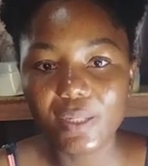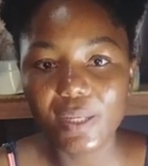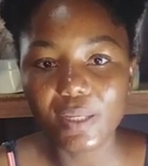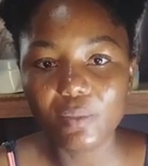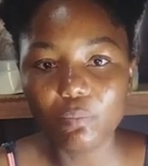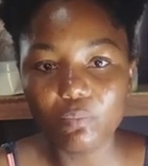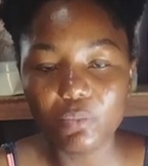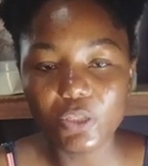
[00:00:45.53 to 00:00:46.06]
like
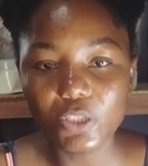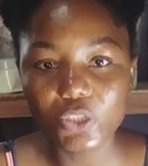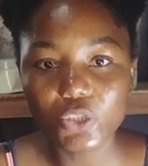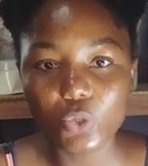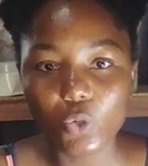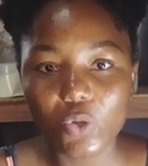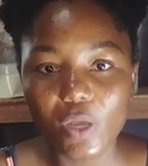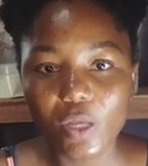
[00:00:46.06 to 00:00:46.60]

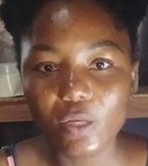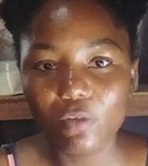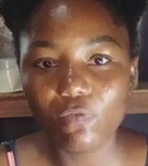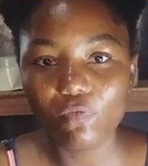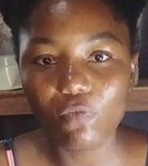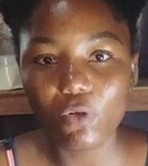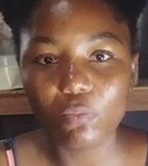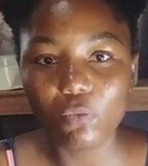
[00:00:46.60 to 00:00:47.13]
bleach or any
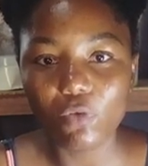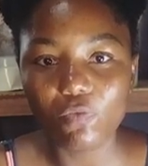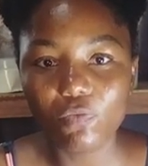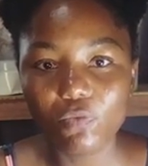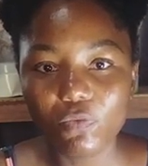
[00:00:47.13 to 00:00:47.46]
form of